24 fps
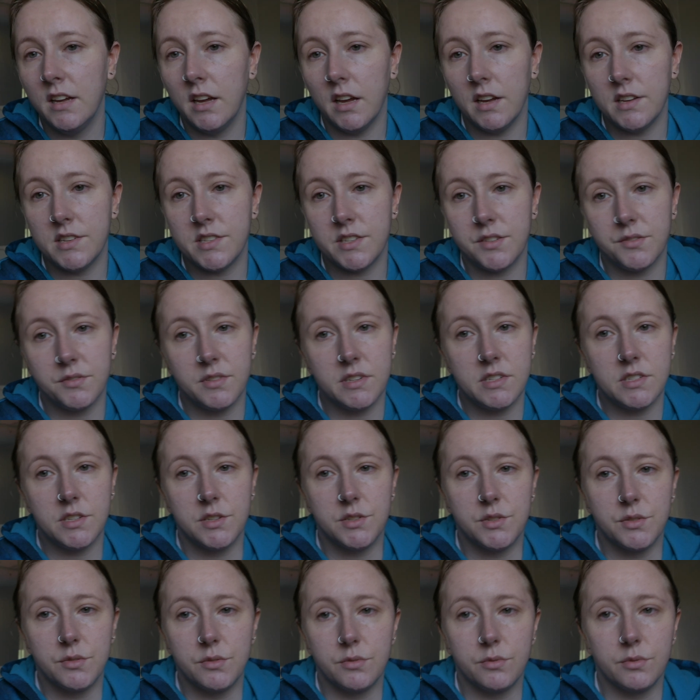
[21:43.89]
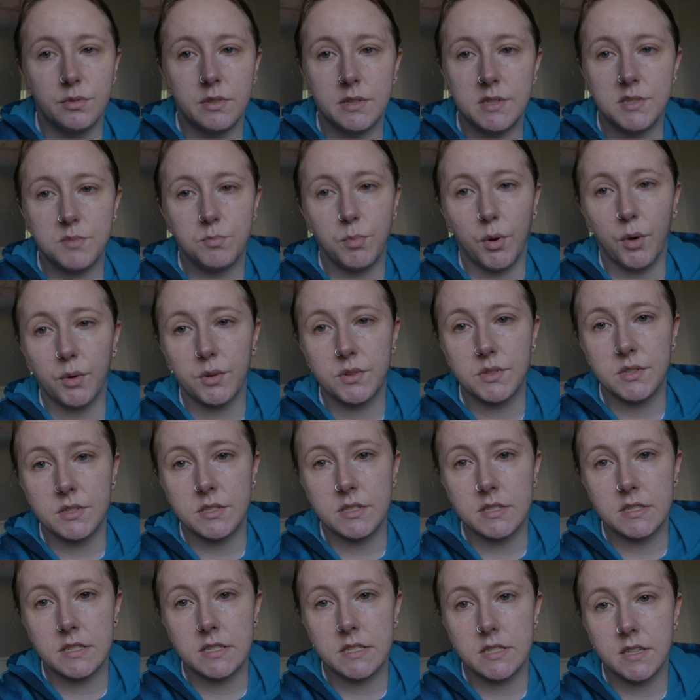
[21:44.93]
I still need to do all these boxes
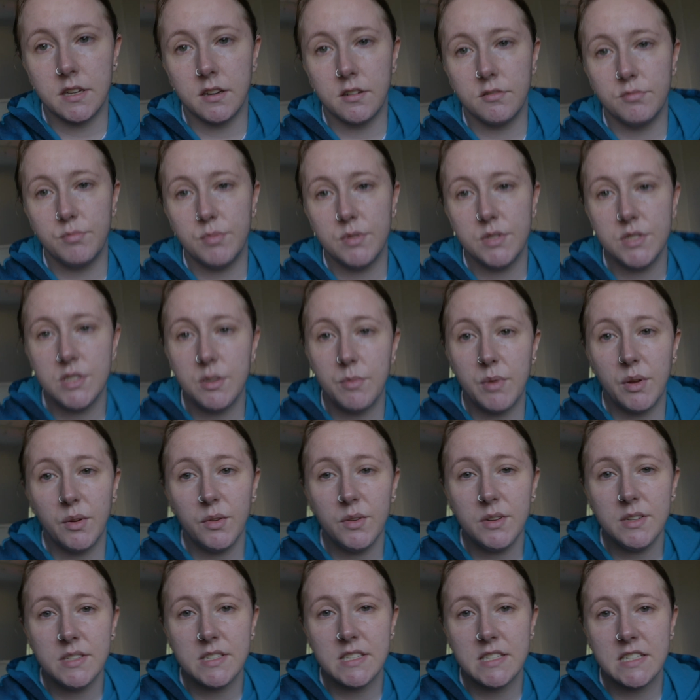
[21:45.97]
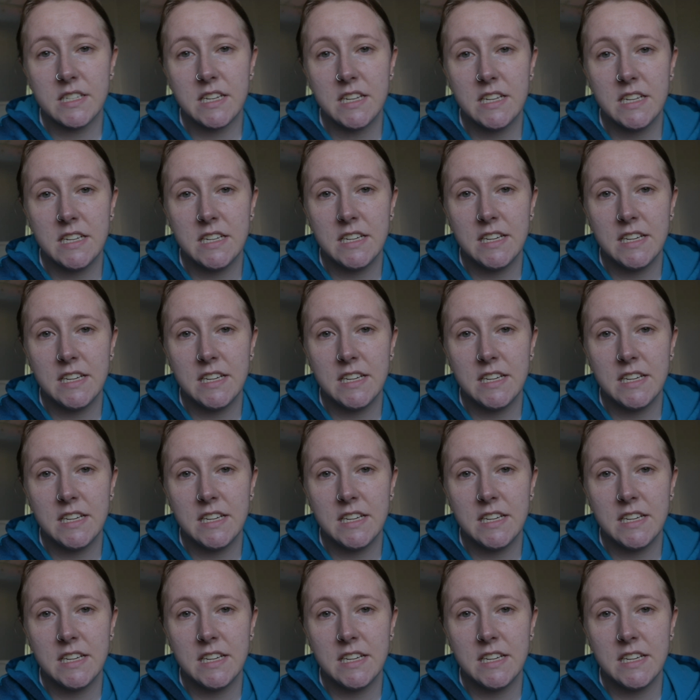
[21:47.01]
and stuff, but to be honest,